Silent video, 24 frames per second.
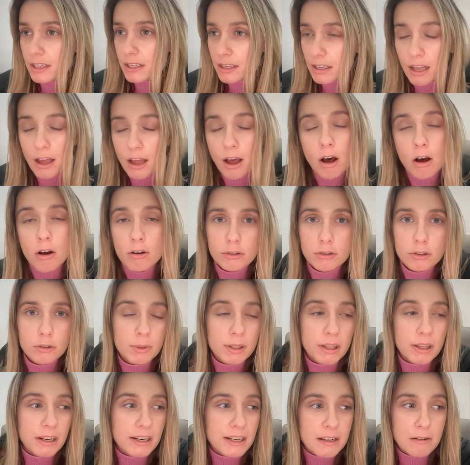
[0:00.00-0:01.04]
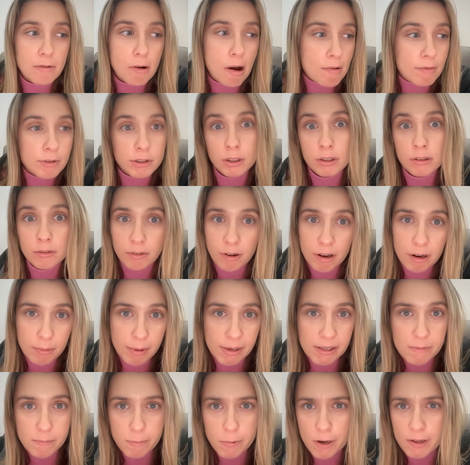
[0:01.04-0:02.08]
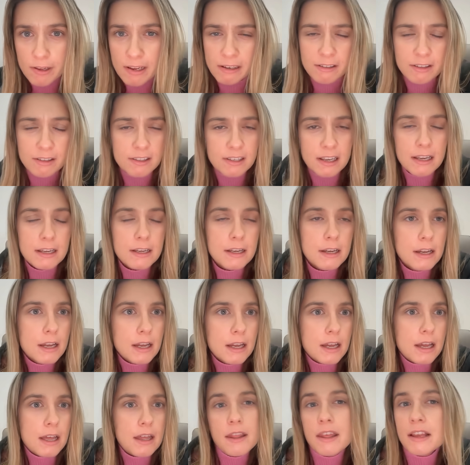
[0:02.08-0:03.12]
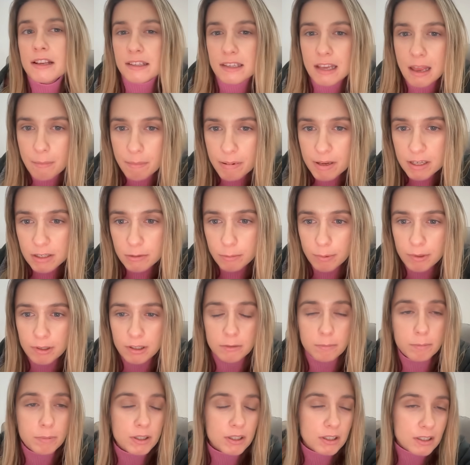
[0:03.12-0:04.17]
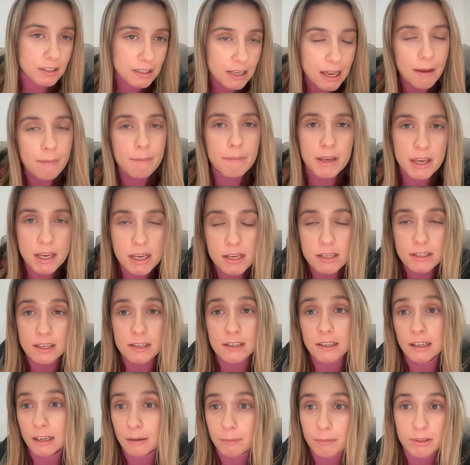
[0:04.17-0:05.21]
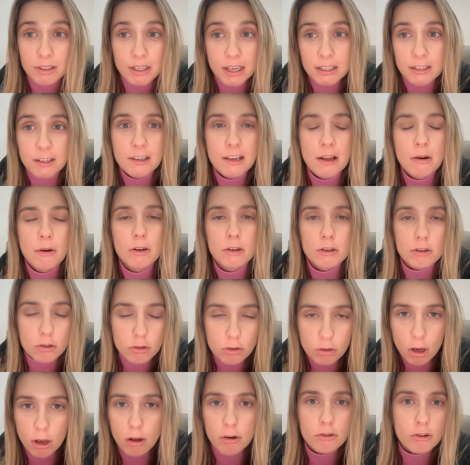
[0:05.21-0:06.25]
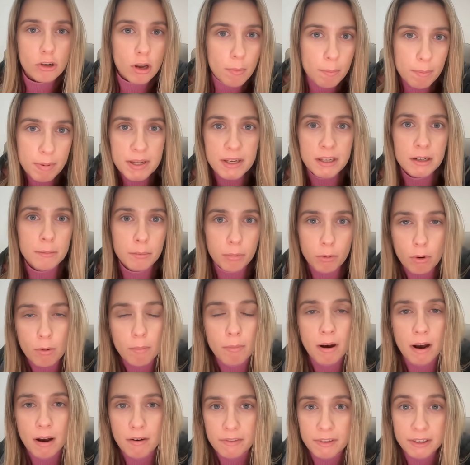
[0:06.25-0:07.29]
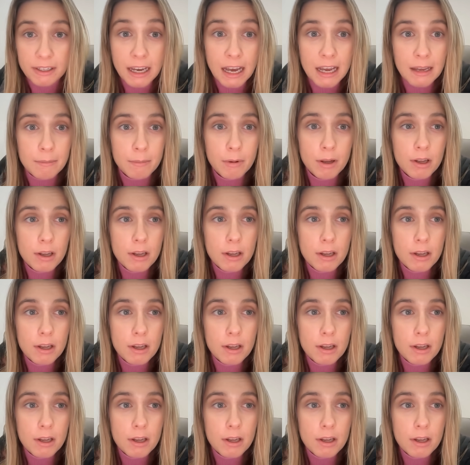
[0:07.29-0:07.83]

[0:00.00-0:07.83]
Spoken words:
Arsenal in the league, rivals are going to find a way to put it down and say they're set piece winners. But set pieces, and I'm saying this now, are such a big and important part of the game.